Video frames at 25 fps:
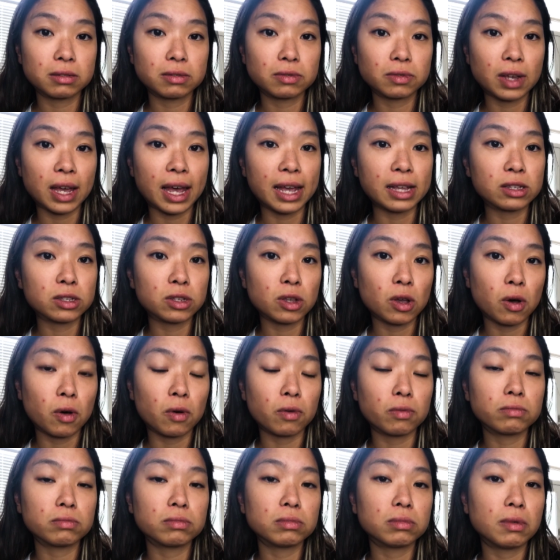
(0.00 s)
Okay,
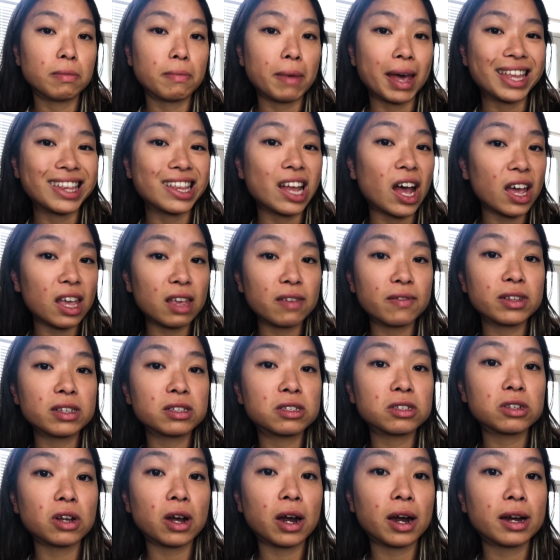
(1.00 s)
so you might not even
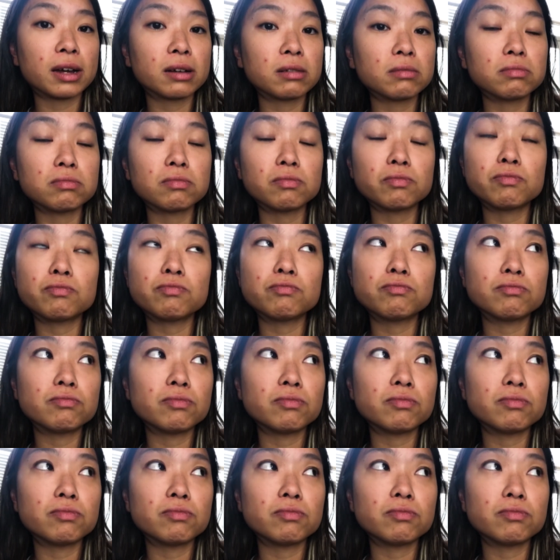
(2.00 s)
start,